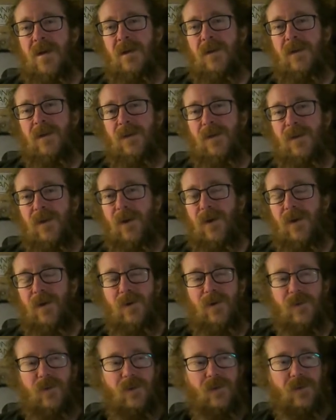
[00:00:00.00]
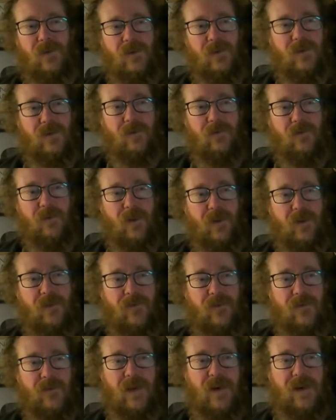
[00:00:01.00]
So really
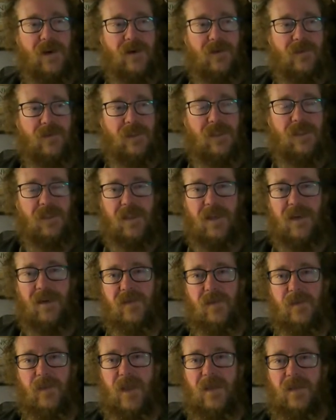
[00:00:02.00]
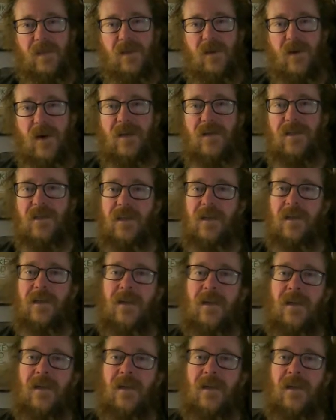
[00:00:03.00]
from there, it was just kind of some head scratching.